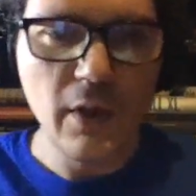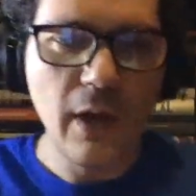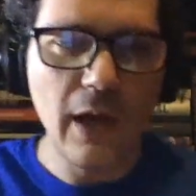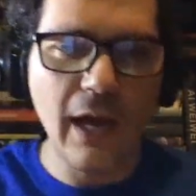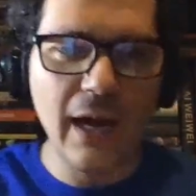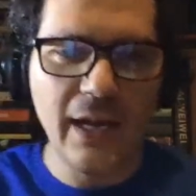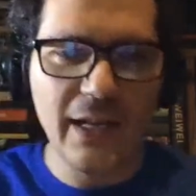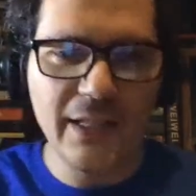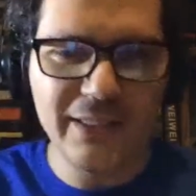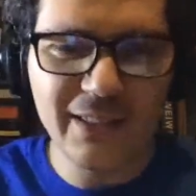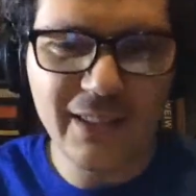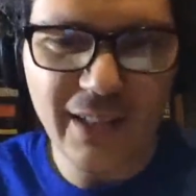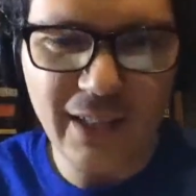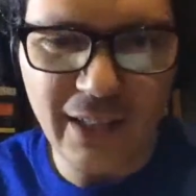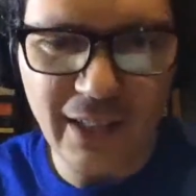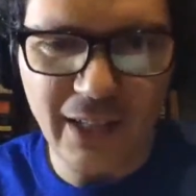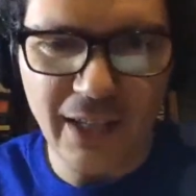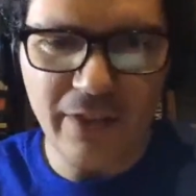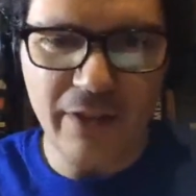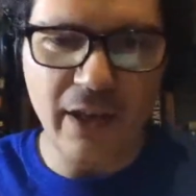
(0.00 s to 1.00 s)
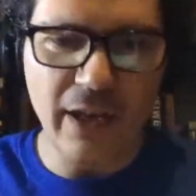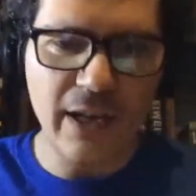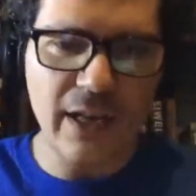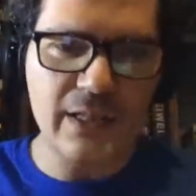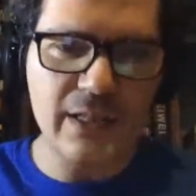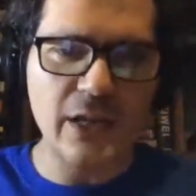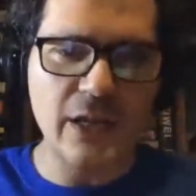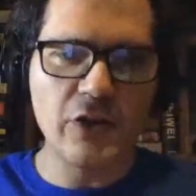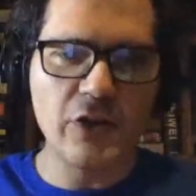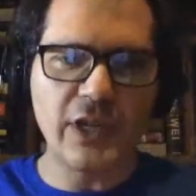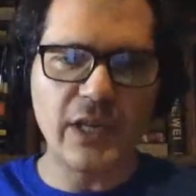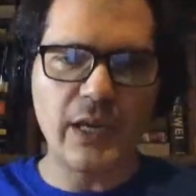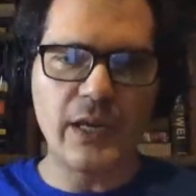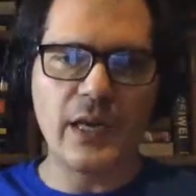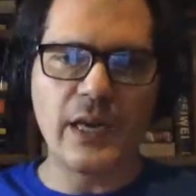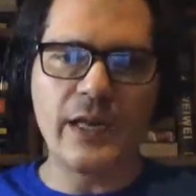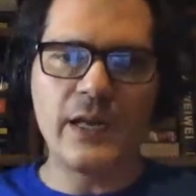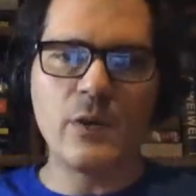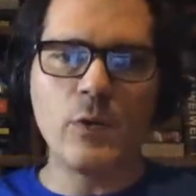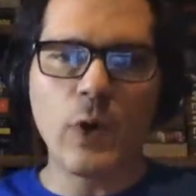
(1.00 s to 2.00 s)
And then I said,
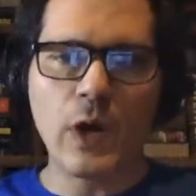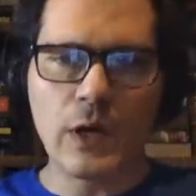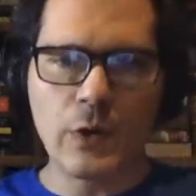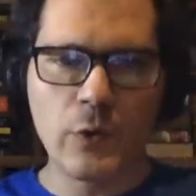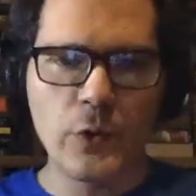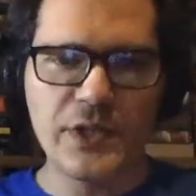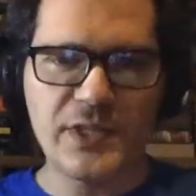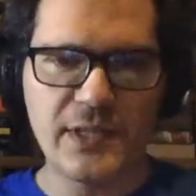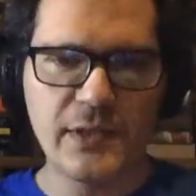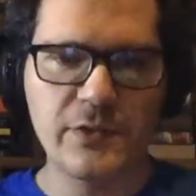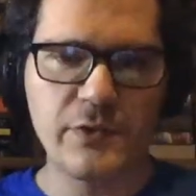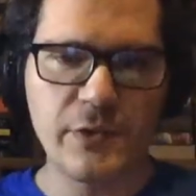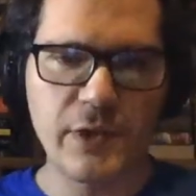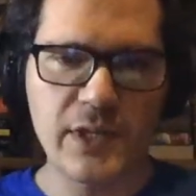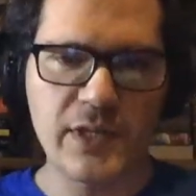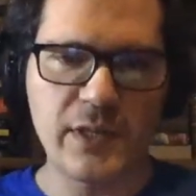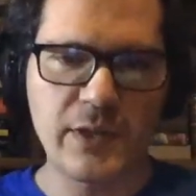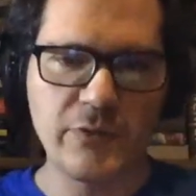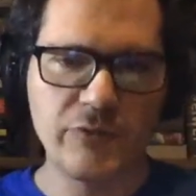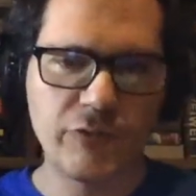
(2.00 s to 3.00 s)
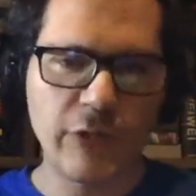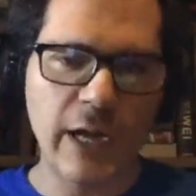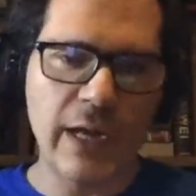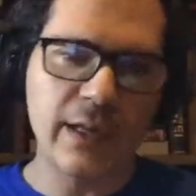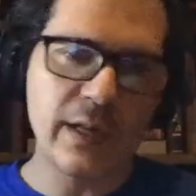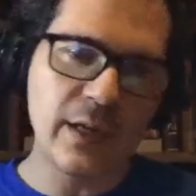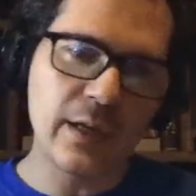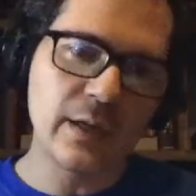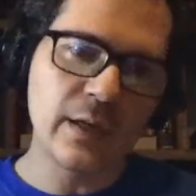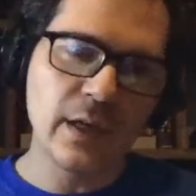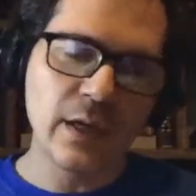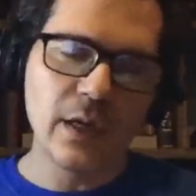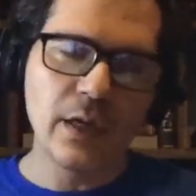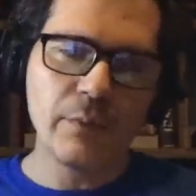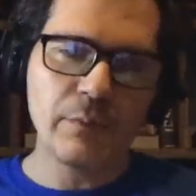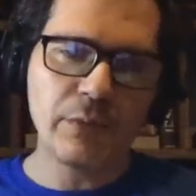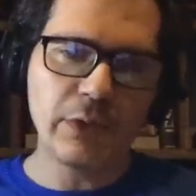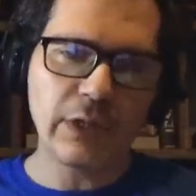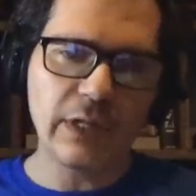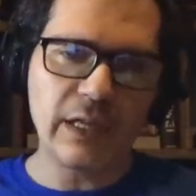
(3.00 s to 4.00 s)
okay, anyone who is interested in writing,
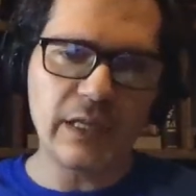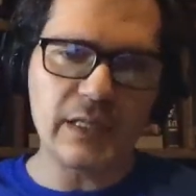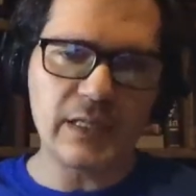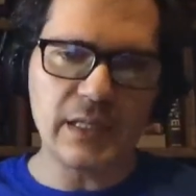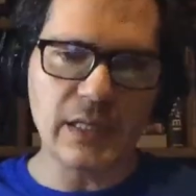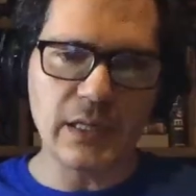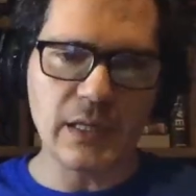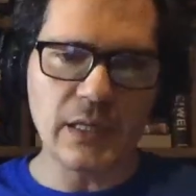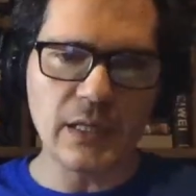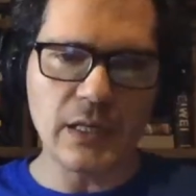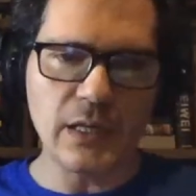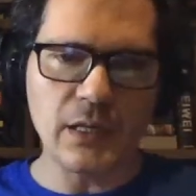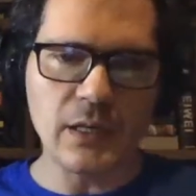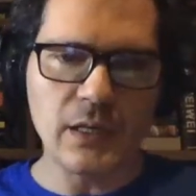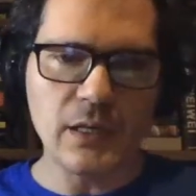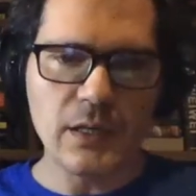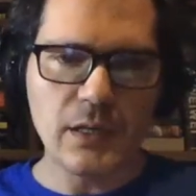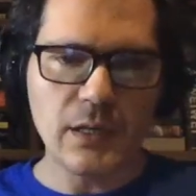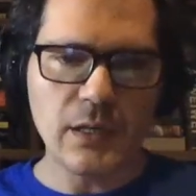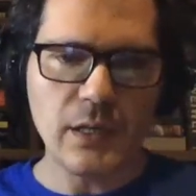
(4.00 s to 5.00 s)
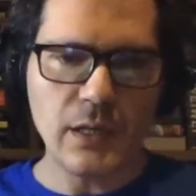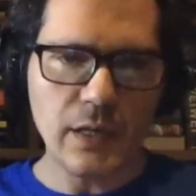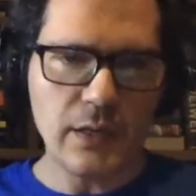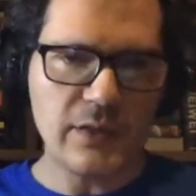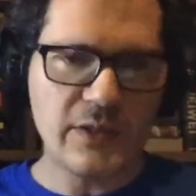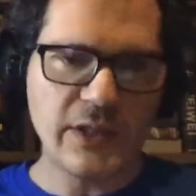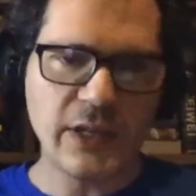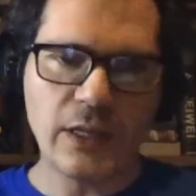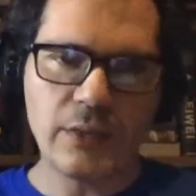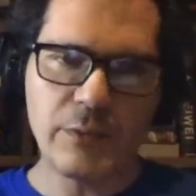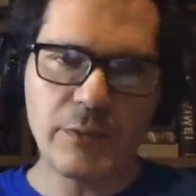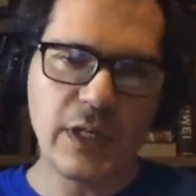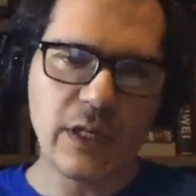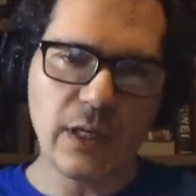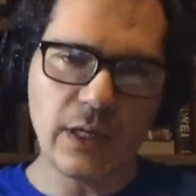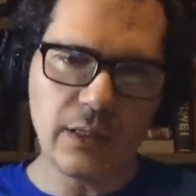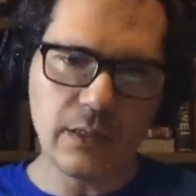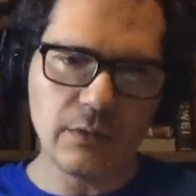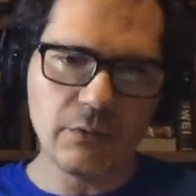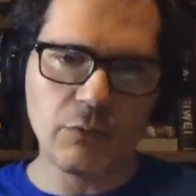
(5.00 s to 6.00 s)
please tell me,
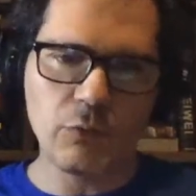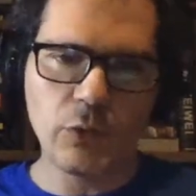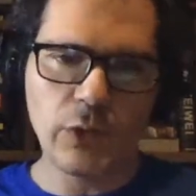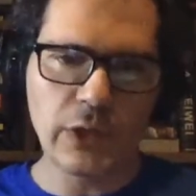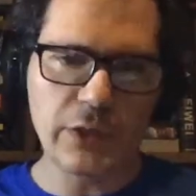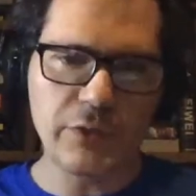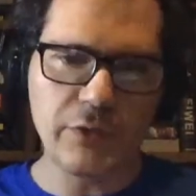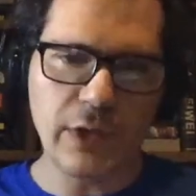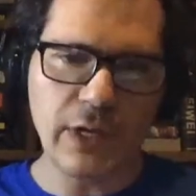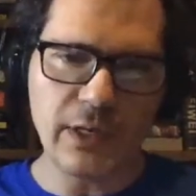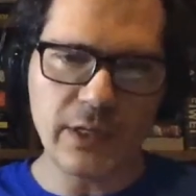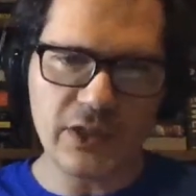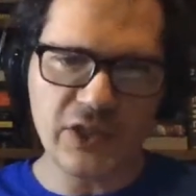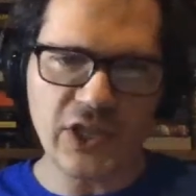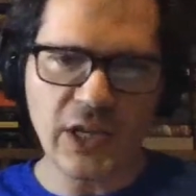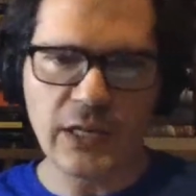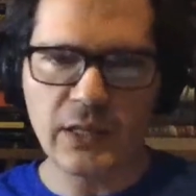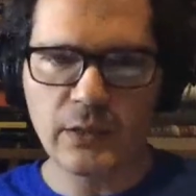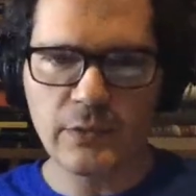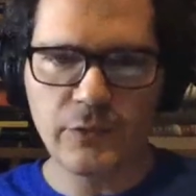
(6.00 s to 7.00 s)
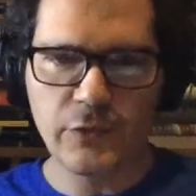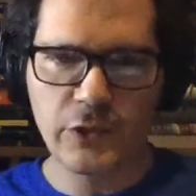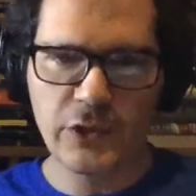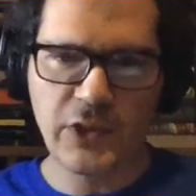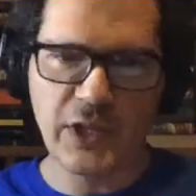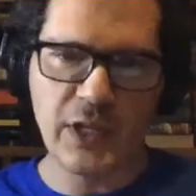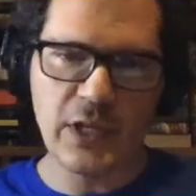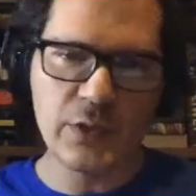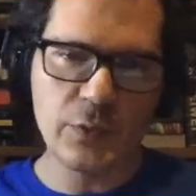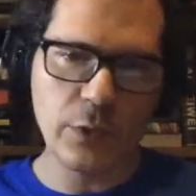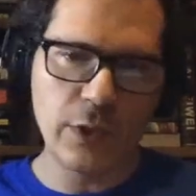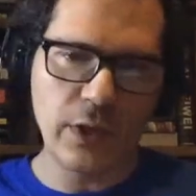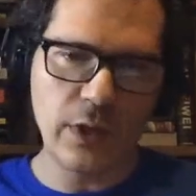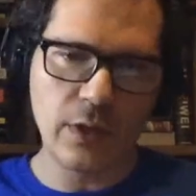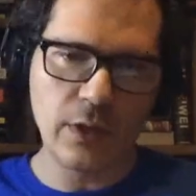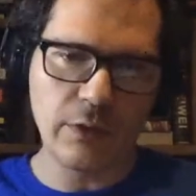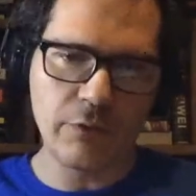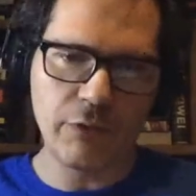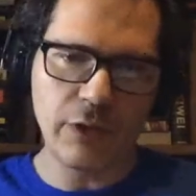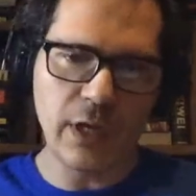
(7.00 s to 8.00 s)
and we'll create a channel for this.
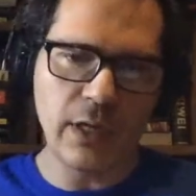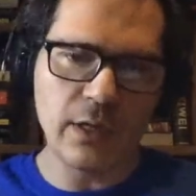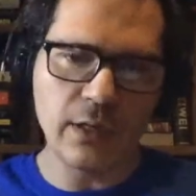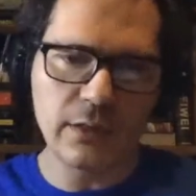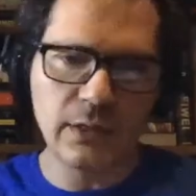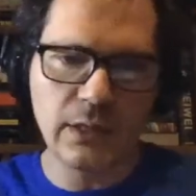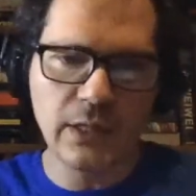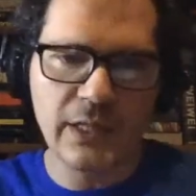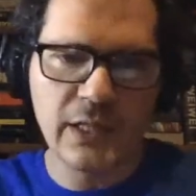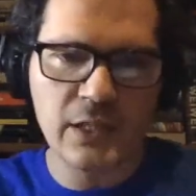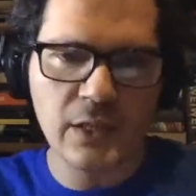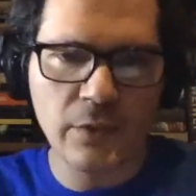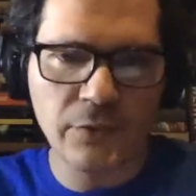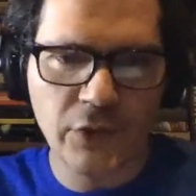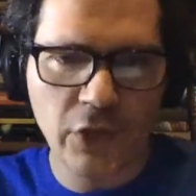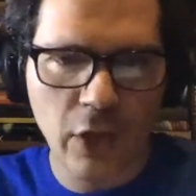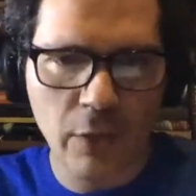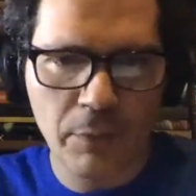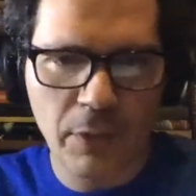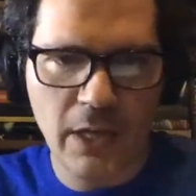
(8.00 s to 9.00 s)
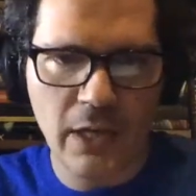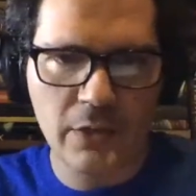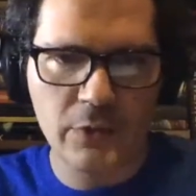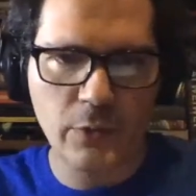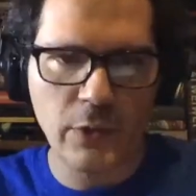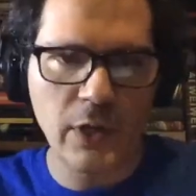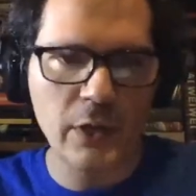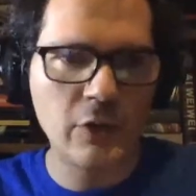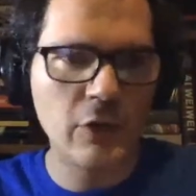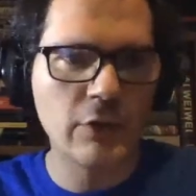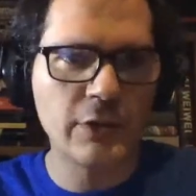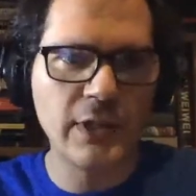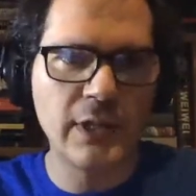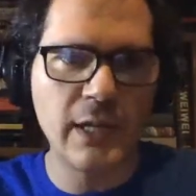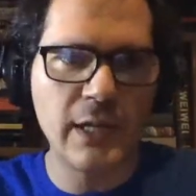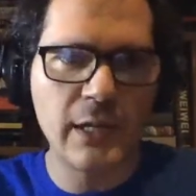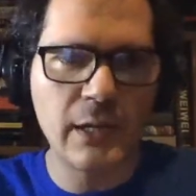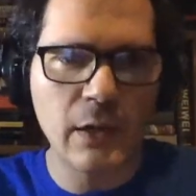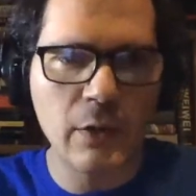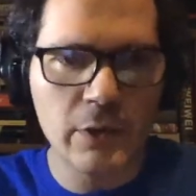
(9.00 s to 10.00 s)
We created a list of topics. We are
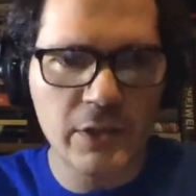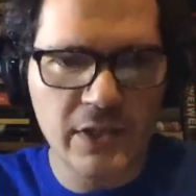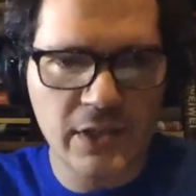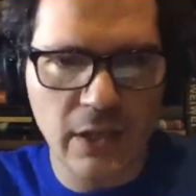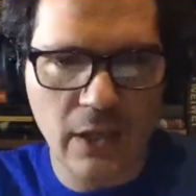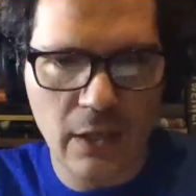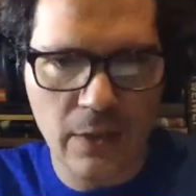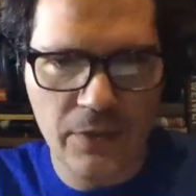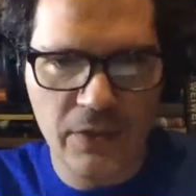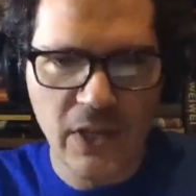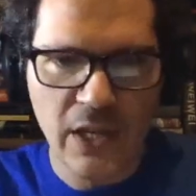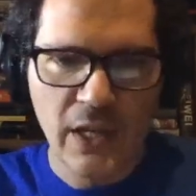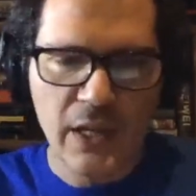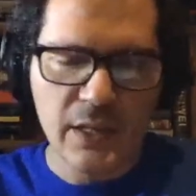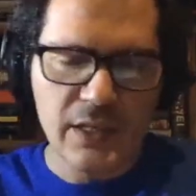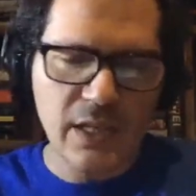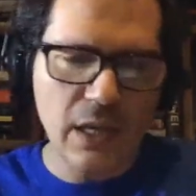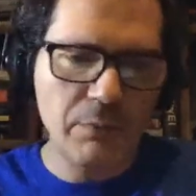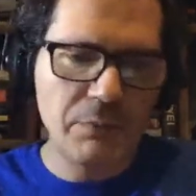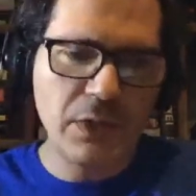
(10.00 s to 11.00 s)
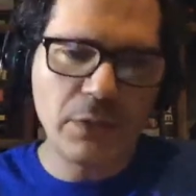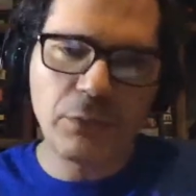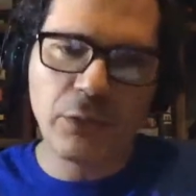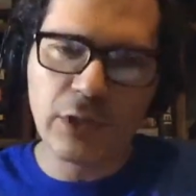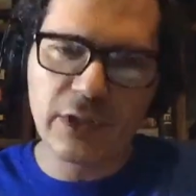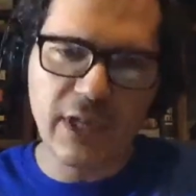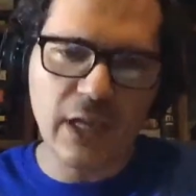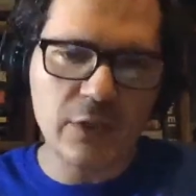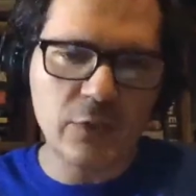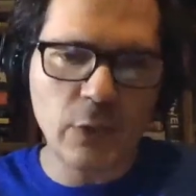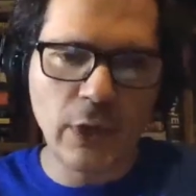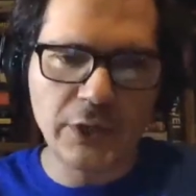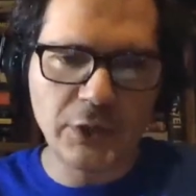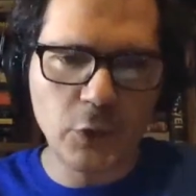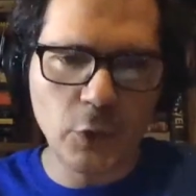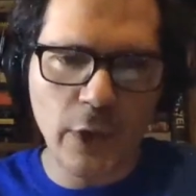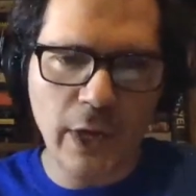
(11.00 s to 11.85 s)
coordinating ourselves. Some people just want to